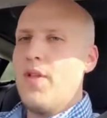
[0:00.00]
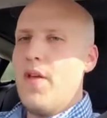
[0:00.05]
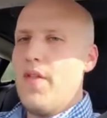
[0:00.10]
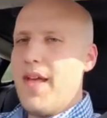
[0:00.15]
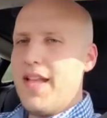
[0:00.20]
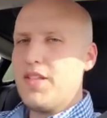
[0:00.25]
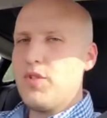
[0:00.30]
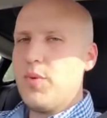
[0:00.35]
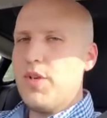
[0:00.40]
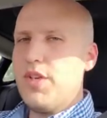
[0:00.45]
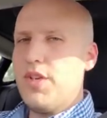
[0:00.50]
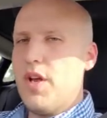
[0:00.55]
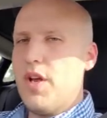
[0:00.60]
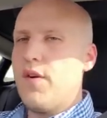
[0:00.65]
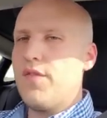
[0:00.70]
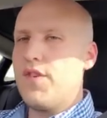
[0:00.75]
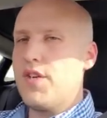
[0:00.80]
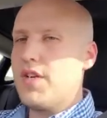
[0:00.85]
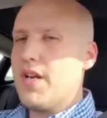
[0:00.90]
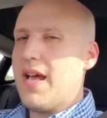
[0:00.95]
That's when you know
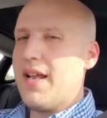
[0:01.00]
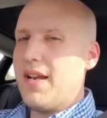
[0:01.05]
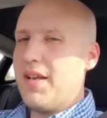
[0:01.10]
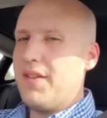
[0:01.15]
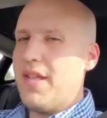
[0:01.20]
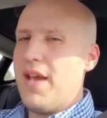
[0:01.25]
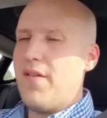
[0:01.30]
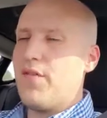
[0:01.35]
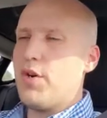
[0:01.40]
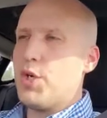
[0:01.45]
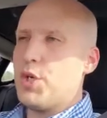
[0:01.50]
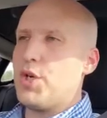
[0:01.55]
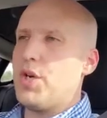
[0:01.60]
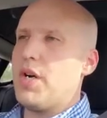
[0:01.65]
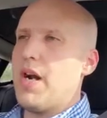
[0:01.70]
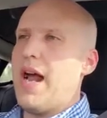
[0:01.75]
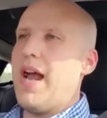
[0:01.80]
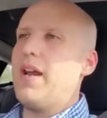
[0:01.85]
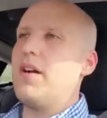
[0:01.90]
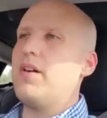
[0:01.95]
if you're not on that version
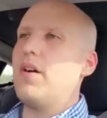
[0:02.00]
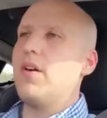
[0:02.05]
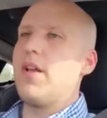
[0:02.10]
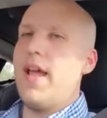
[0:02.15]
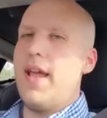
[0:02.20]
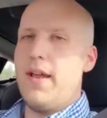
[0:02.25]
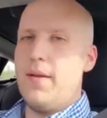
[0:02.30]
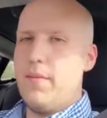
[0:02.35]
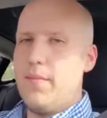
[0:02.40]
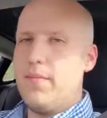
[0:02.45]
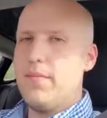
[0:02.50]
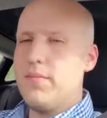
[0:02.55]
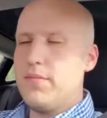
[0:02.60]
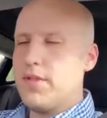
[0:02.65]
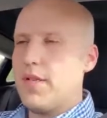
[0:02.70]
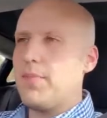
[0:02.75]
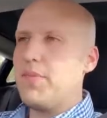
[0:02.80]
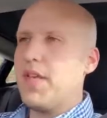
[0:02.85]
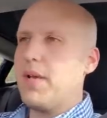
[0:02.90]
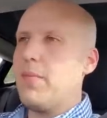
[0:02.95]
or higher, okay,
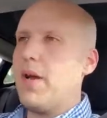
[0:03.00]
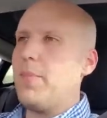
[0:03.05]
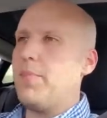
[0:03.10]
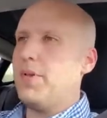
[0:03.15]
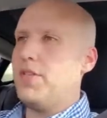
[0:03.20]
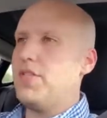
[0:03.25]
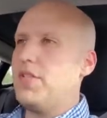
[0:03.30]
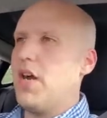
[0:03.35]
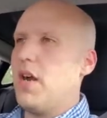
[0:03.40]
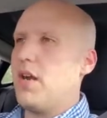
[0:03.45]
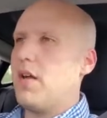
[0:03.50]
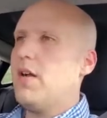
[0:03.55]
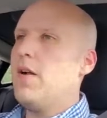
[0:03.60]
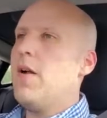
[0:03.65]
something might be stuck.